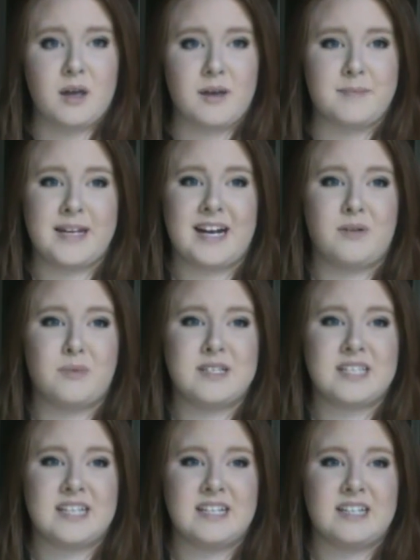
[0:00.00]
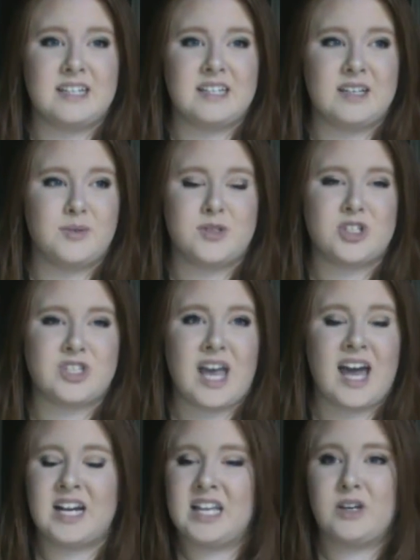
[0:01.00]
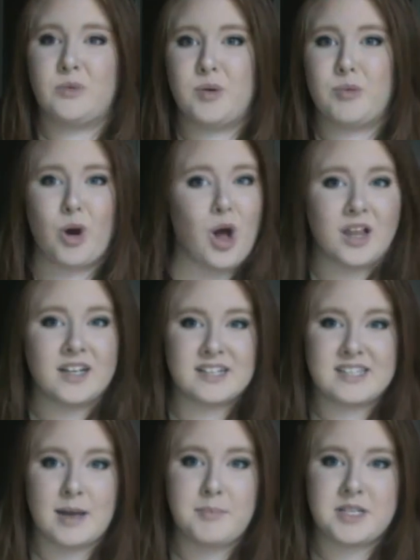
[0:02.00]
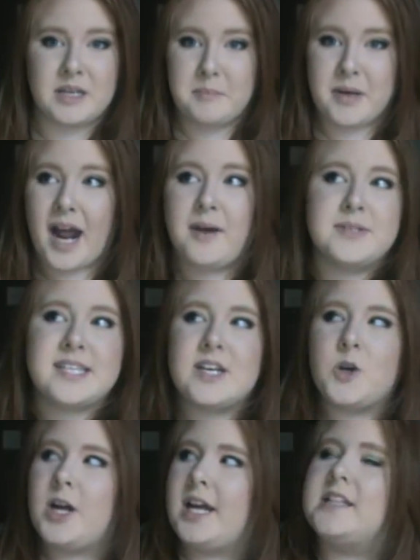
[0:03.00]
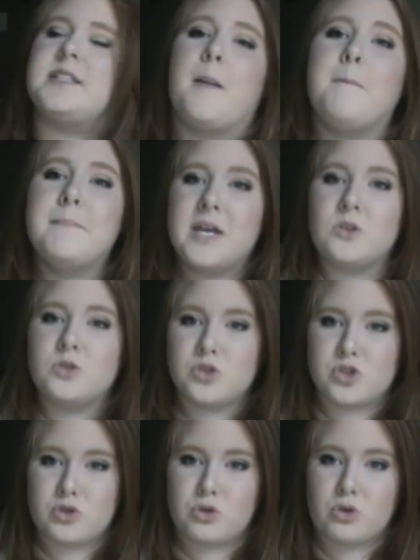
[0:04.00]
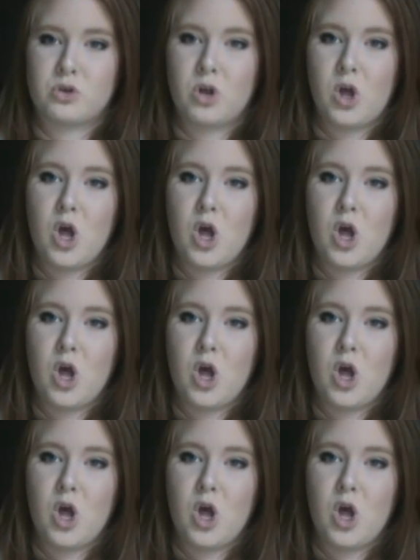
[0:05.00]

I mean, it was just kind of like we were all accepting, but I was entering into middle school.